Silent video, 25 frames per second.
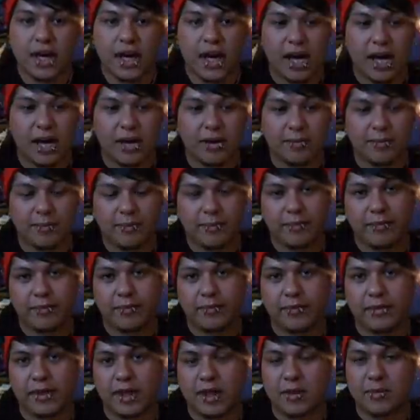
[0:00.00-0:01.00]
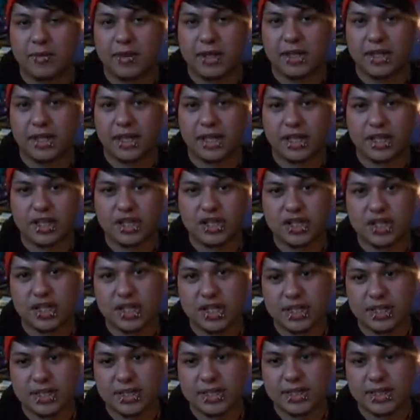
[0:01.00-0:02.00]
Let it be like
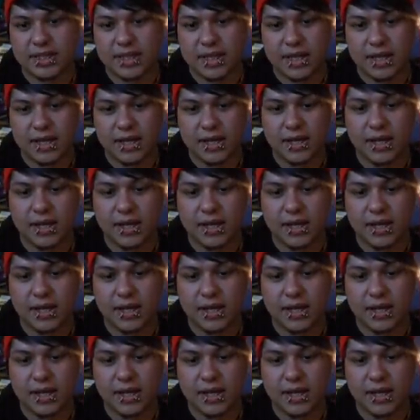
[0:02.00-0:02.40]
sheets,